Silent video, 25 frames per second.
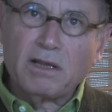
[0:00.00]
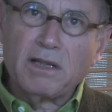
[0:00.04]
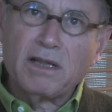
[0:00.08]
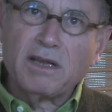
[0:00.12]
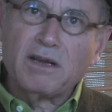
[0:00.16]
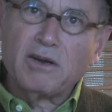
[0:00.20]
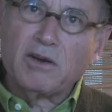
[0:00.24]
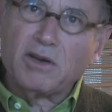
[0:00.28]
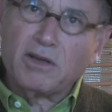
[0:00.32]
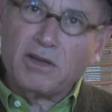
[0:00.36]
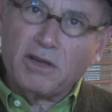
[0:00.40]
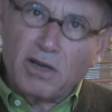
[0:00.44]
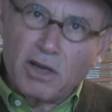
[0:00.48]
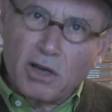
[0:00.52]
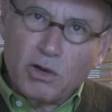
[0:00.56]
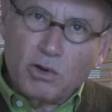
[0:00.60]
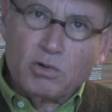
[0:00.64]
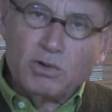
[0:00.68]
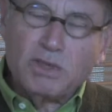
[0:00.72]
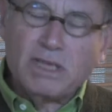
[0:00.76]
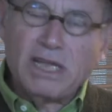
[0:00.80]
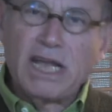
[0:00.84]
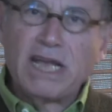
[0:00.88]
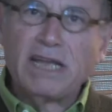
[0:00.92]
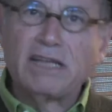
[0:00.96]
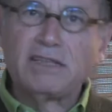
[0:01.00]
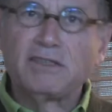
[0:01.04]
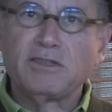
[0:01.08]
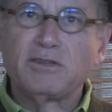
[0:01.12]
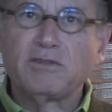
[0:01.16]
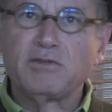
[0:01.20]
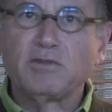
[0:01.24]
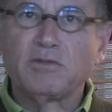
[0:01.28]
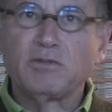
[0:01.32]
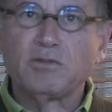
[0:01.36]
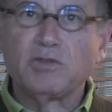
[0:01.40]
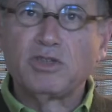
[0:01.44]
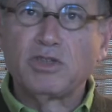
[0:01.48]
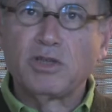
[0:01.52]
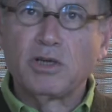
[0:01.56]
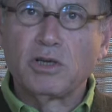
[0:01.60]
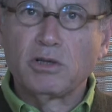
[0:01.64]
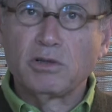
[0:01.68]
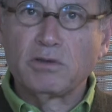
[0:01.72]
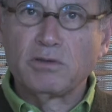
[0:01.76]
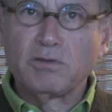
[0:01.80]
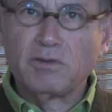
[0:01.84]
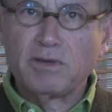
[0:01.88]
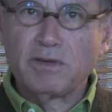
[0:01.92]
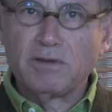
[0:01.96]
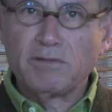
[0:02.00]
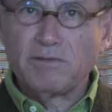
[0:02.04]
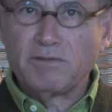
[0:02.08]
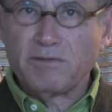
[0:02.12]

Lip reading: there are no deaths from children